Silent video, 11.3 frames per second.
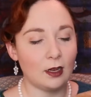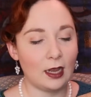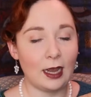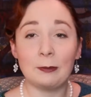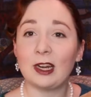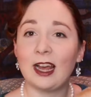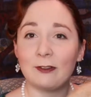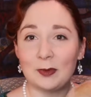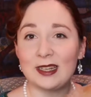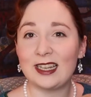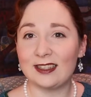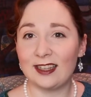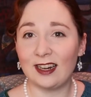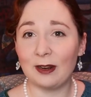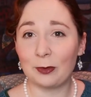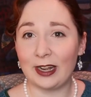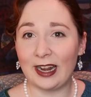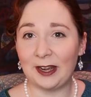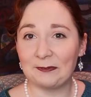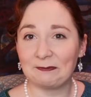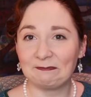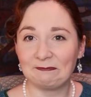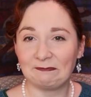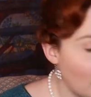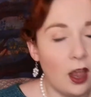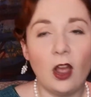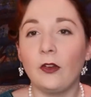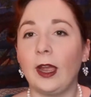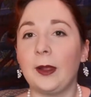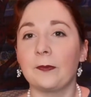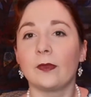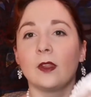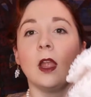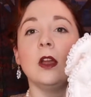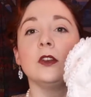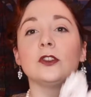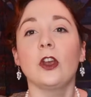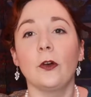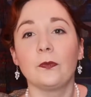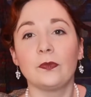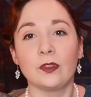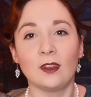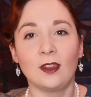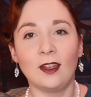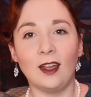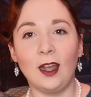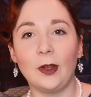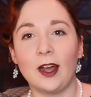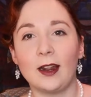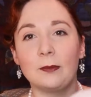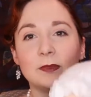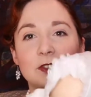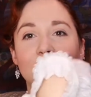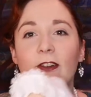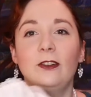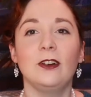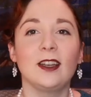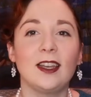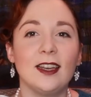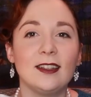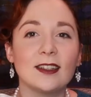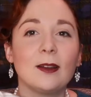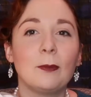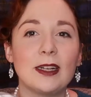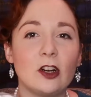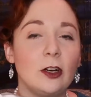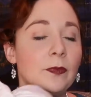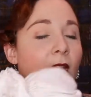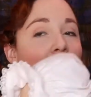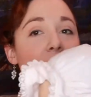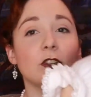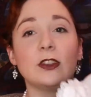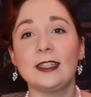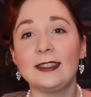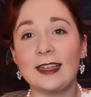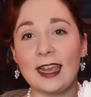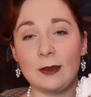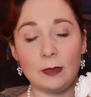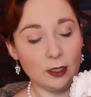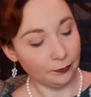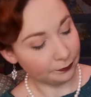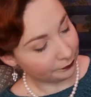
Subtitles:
I'm going to have to make Tansy get up right now. Okay, so I got up to go get my doll. So this is Amy,